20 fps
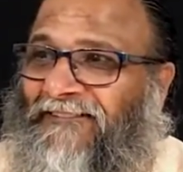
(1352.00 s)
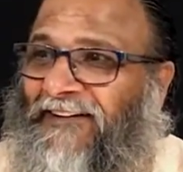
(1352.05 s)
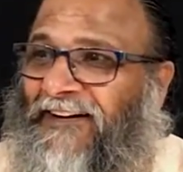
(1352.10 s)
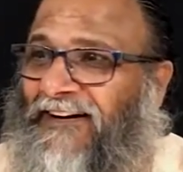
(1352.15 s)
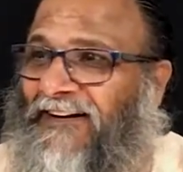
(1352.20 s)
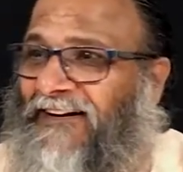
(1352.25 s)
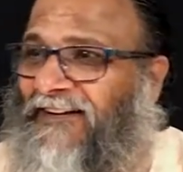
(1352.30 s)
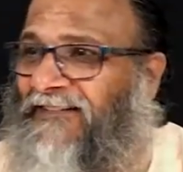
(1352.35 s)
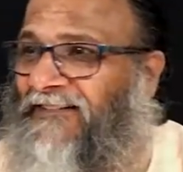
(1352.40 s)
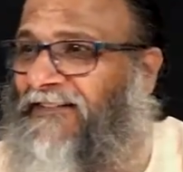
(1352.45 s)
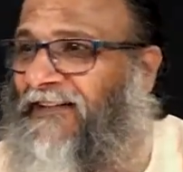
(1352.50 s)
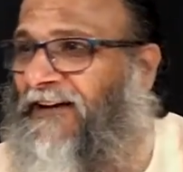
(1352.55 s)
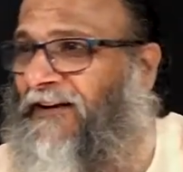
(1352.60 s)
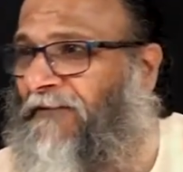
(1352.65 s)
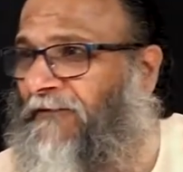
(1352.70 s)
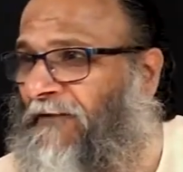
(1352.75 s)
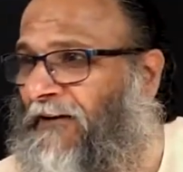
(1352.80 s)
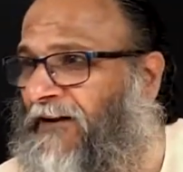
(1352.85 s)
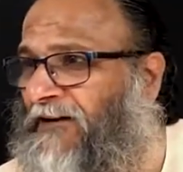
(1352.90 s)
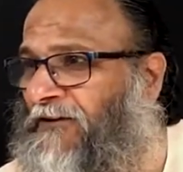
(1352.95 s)
Where does the
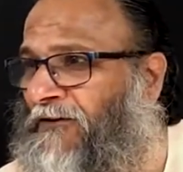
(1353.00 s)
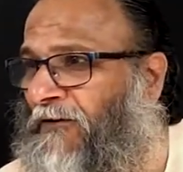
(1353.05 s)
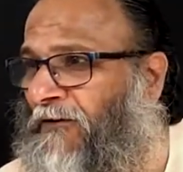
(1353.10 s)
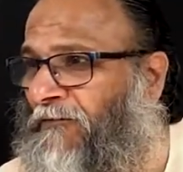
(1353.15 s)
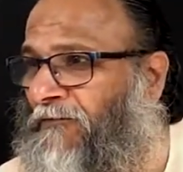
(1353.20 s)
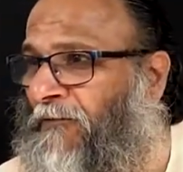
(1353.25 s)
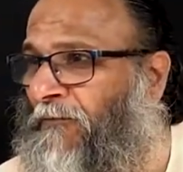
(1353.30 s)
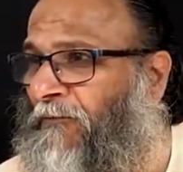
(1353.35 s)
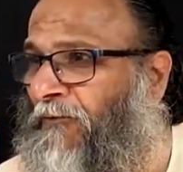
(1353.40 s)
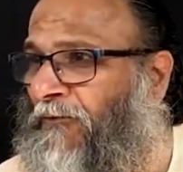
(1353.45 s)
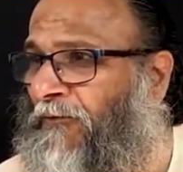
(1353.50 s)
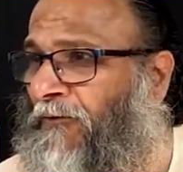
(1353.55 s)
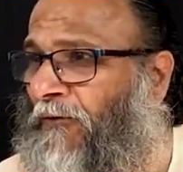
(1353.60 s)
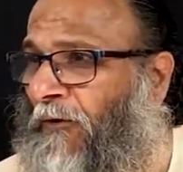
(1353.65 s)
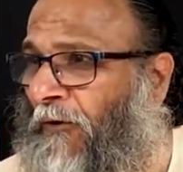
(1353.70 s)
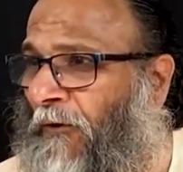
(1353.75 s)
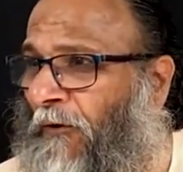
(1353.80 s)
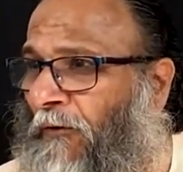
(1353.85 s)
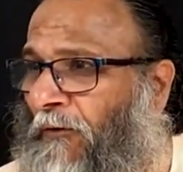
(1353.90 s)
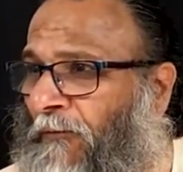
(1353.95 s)
reflection of the moon
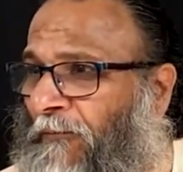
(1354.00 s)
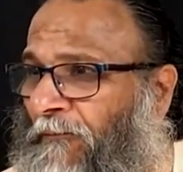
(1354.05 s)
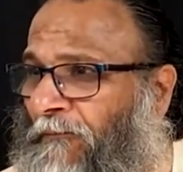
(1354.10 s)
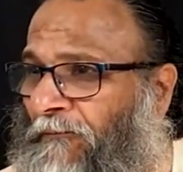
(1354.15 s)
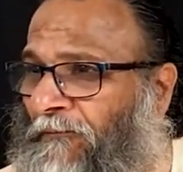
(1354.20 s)
go?